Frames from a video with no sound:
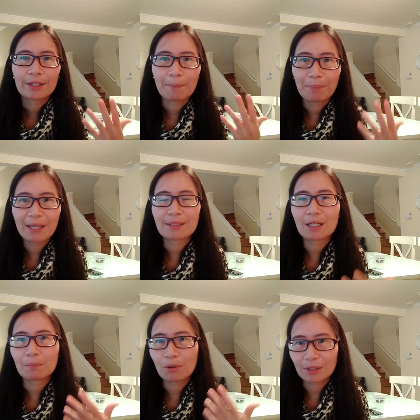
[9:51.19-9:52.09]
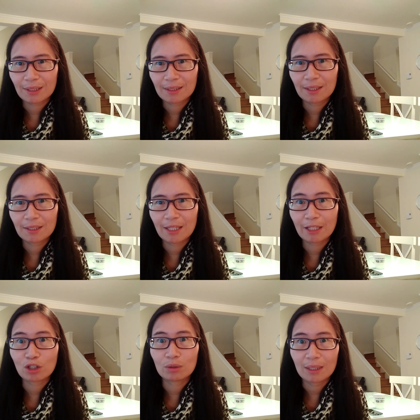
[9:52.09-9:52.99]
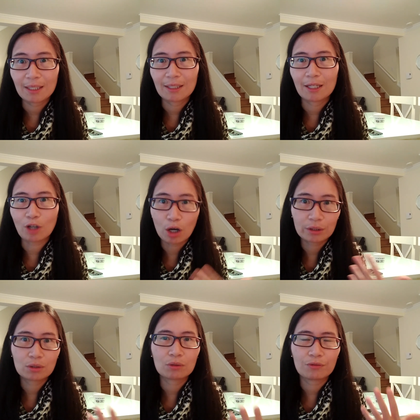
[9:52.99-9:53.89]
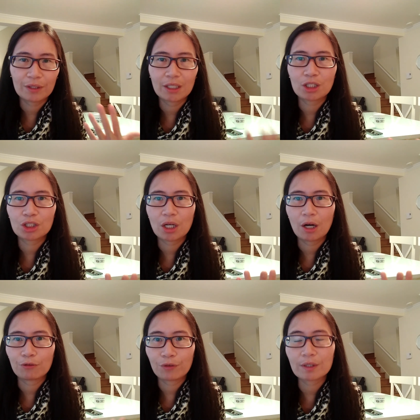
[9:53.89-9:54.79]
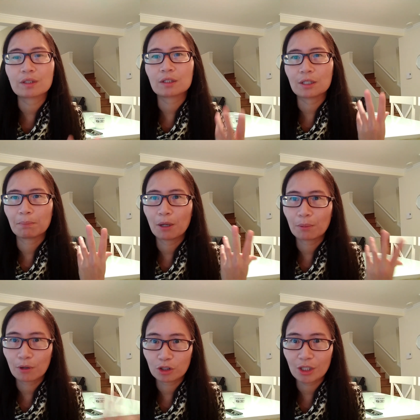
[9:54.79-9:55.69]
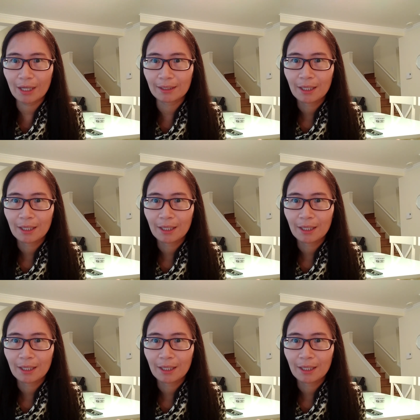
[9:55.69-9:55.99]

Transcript: the basic processes that you need in order to finish a first simple project.